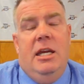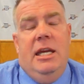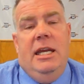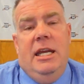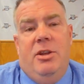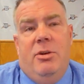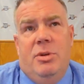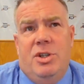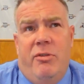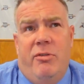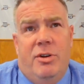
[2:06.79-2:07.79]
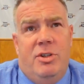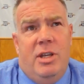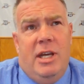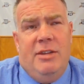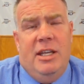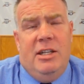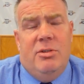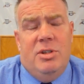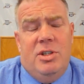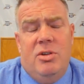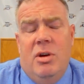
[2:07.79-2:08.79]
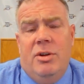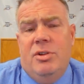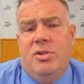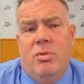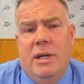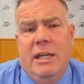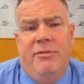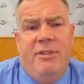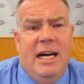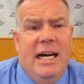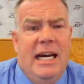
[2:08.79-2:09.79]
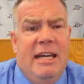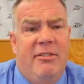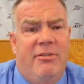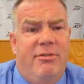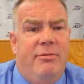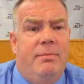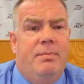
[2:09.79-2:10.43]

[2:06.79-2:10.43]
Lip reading: And there was I think there was 225